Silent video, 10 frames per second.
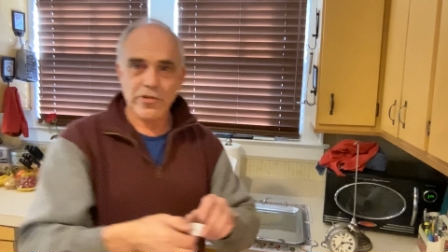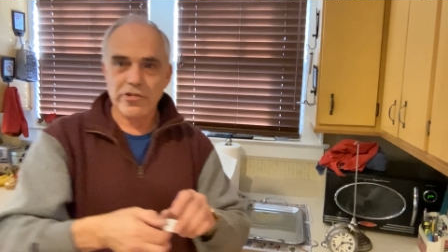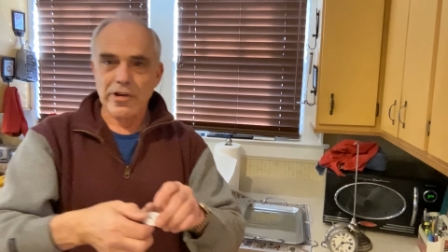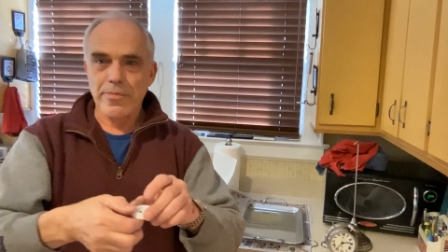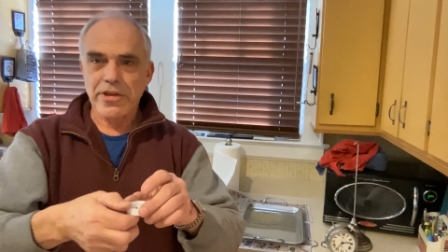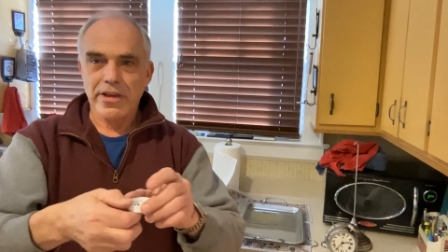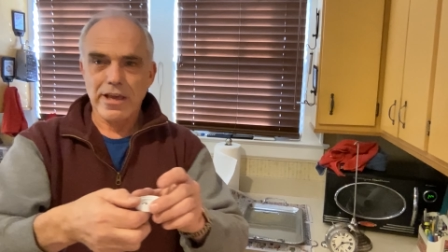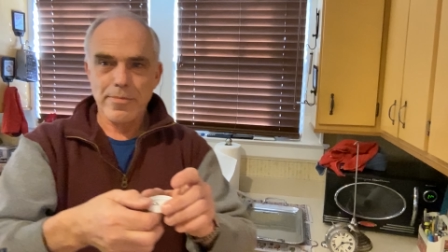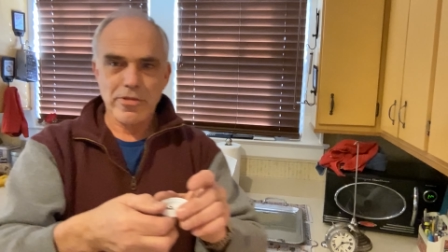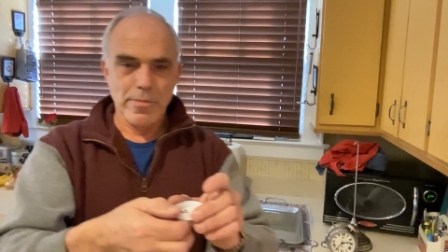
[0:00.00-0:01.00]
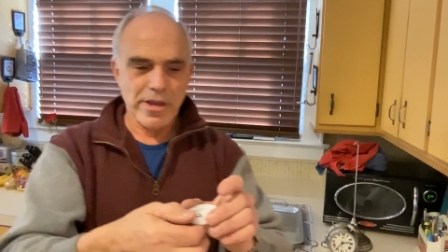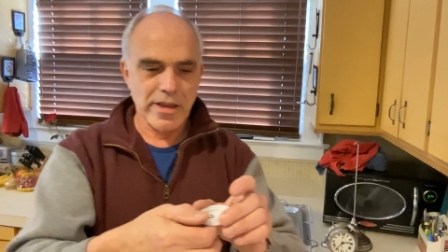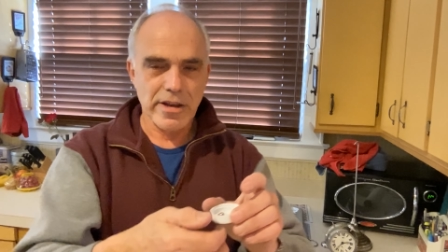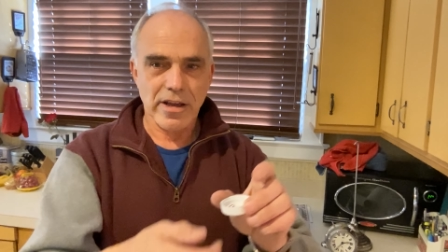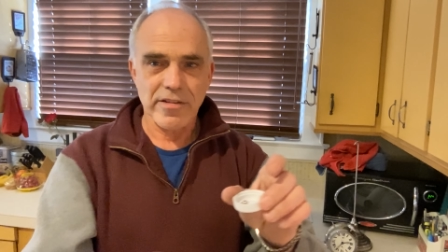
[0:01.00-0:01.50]
or something, keep them
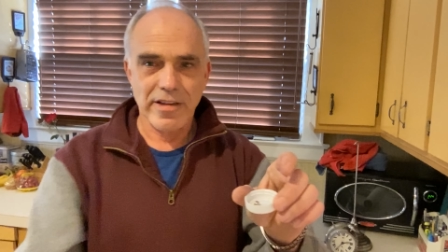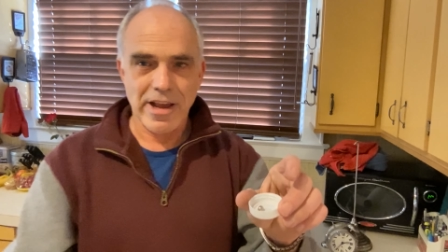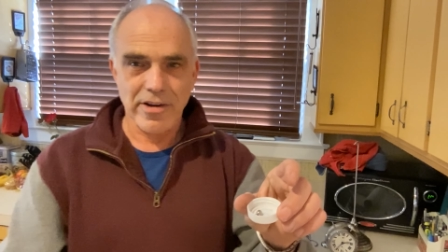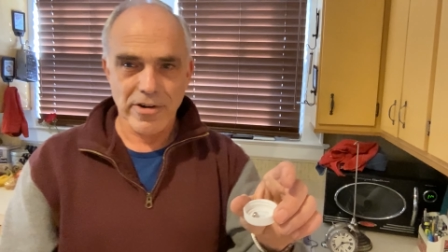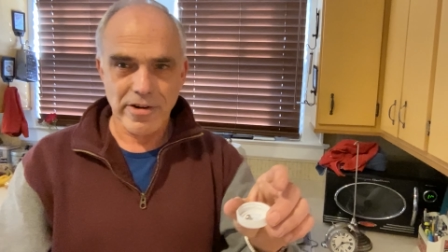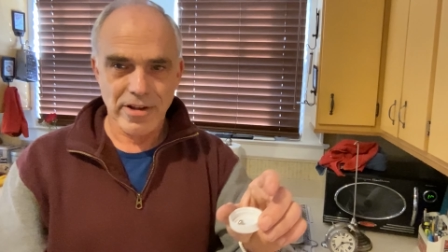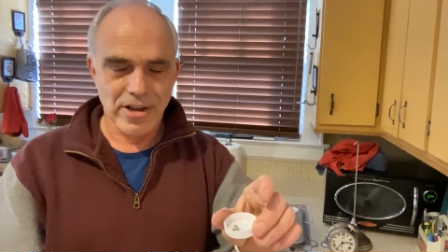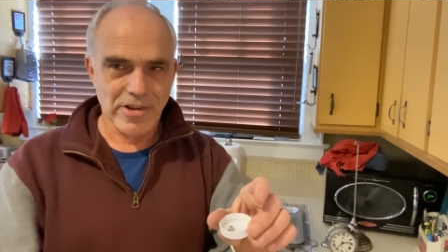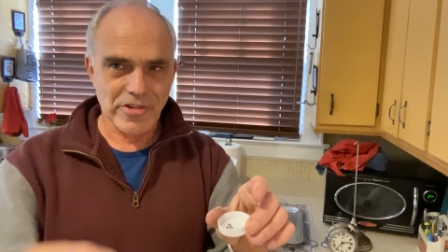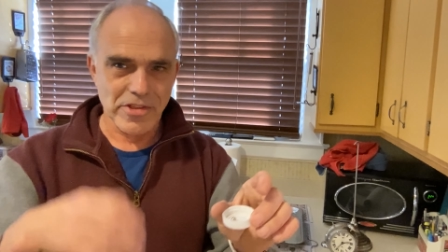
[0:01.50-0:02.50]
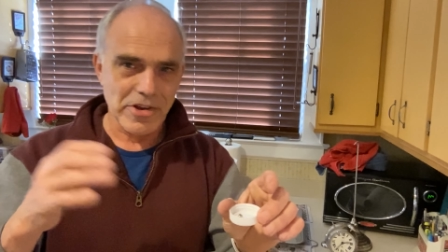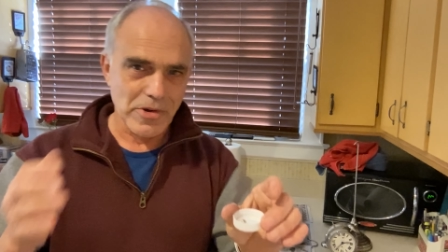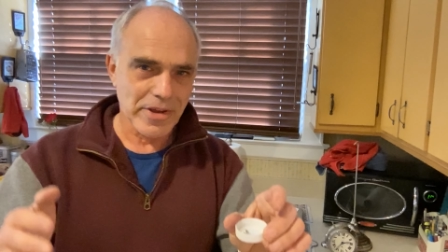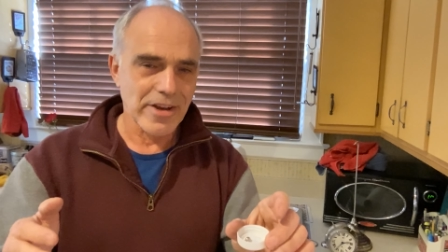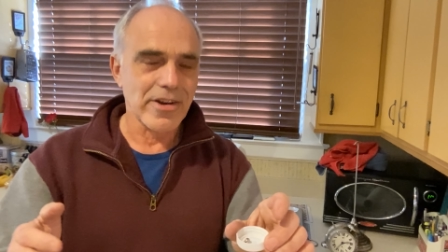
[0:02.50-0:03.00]
in a container uh, so they
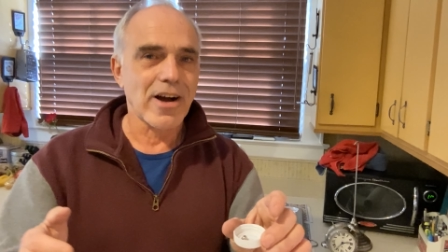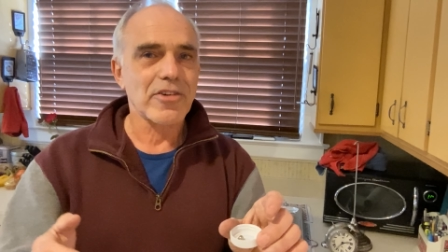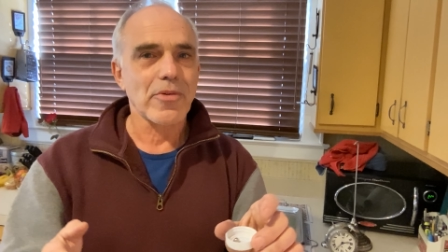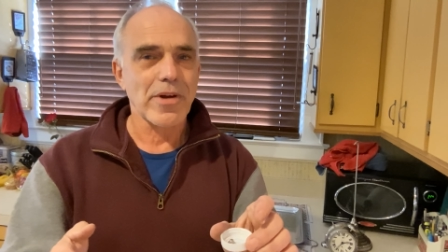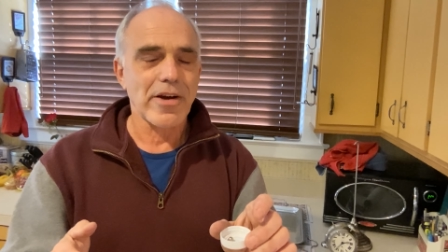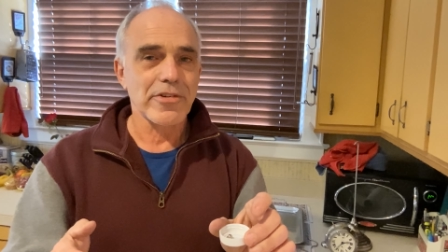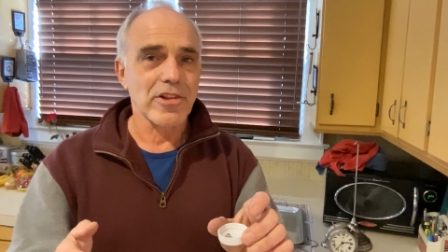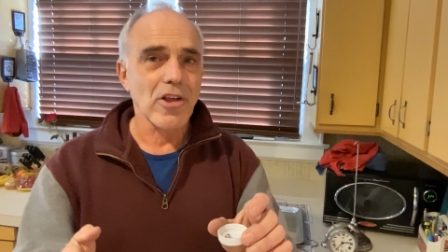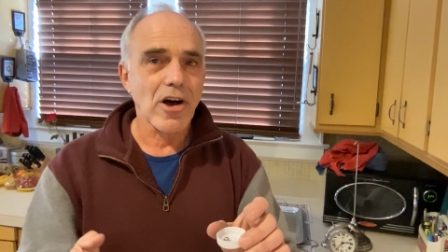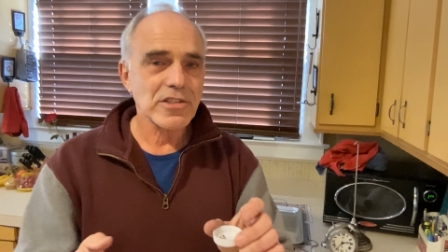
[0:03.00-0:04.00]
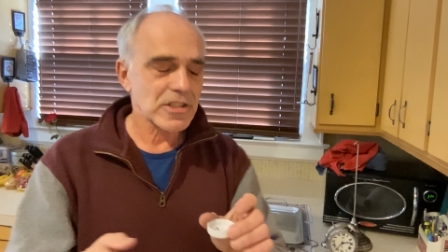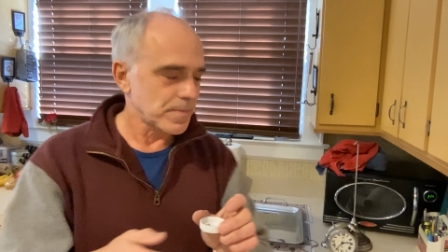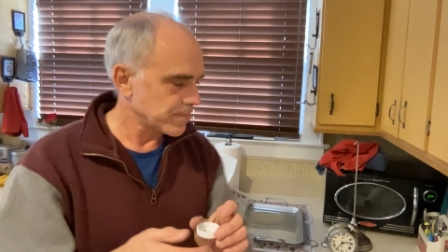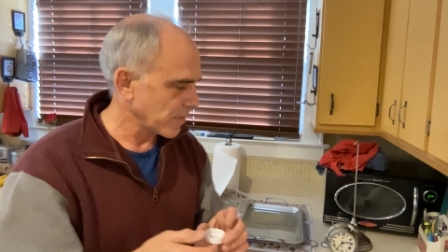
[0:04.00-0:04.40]
don't get knocked around and lost.